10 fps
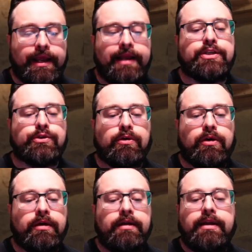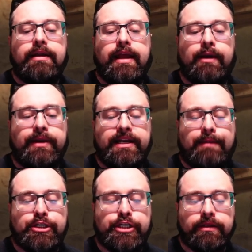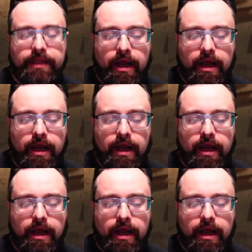a strong AoE damage dealer.